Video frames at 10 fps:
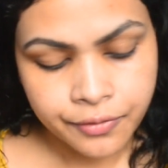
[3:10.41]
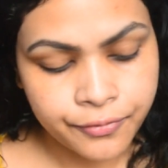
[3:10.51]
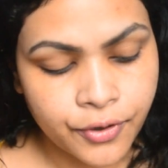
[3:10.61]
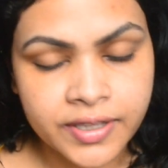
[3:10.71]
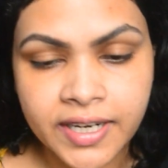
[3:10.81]

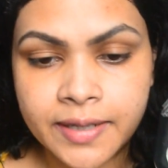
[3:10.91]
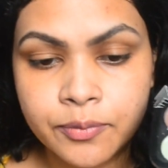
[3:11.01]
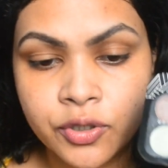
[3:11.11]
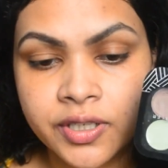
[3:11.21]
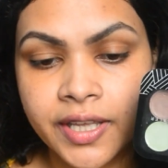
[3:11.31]
For that, I'm
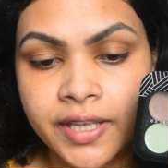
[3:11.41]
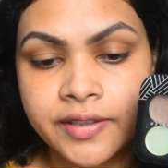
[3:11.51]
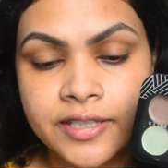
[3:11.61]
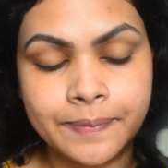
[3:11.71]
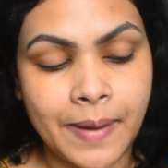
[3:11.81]
going to take
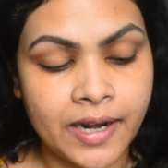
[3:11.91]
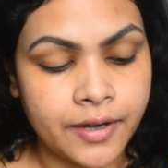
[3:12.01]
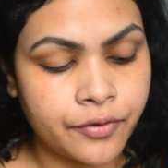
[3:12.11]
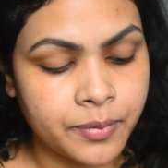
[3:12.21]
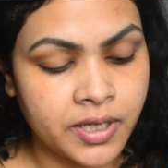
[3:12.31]
this
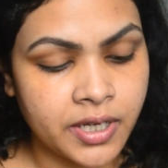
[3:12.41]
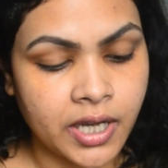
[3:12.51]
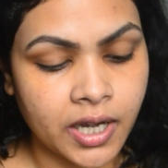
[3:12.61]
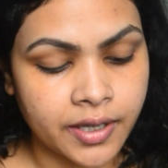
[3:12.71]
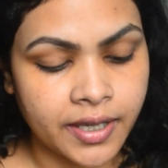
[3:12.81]
palette from the
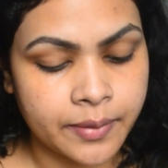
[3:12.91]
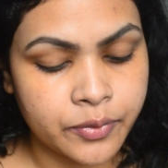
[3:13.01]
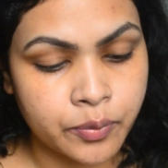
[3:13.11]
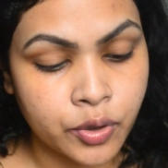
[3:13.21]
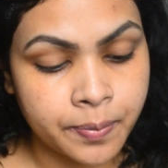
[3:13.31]
Nicka and
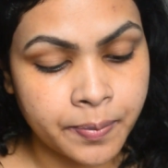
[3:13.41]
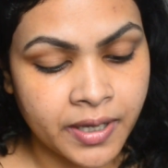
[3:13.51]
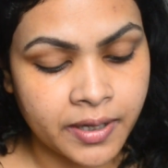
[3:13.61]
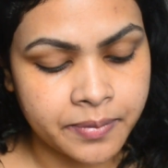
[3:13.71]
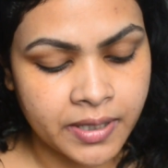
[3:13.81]
I'm going to
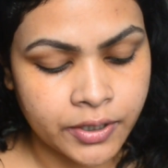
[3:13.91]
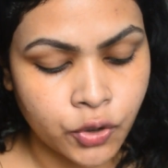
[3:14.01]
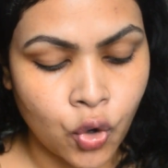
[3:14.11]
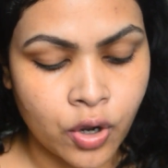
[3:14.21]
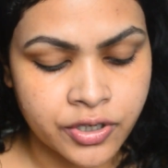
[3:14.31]
pick up that
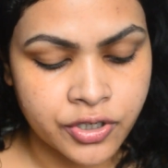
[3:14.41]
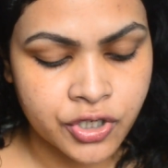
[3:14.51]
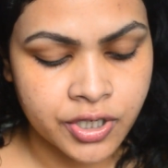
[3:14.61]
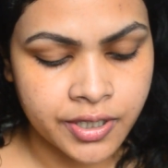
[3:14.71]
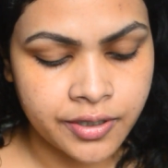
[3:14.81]
orange
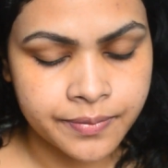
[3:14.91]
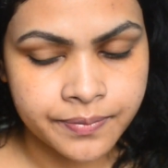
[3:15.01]
shade.